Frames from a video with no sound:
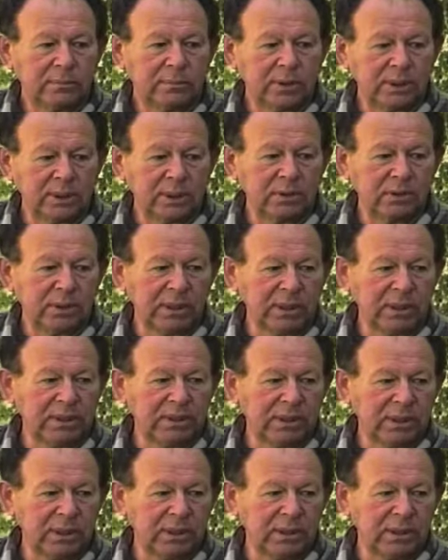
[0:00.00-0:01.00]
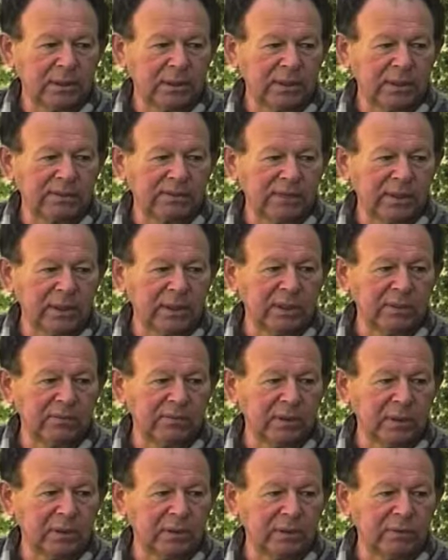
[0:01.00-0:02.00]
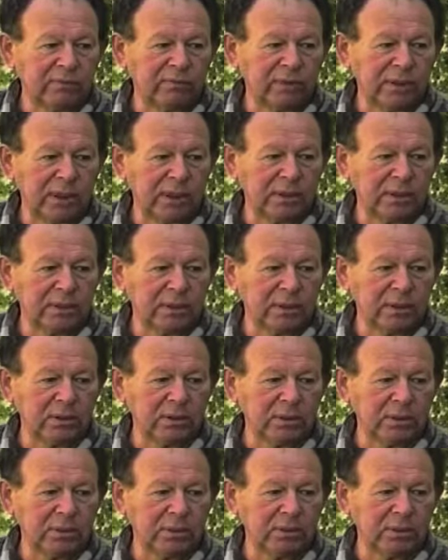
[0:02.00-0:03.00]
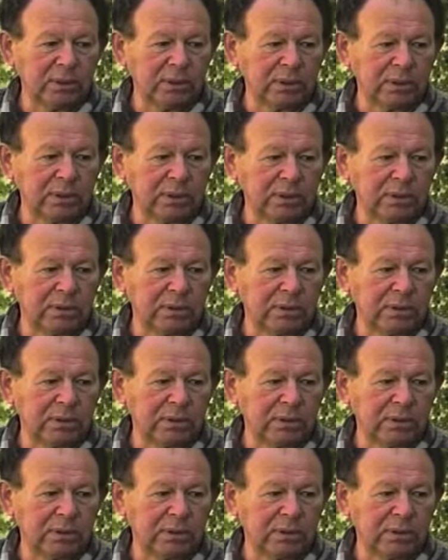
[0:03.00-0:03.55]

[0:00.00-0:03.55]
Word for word: that's why I say that it's very difficult to find a solution, because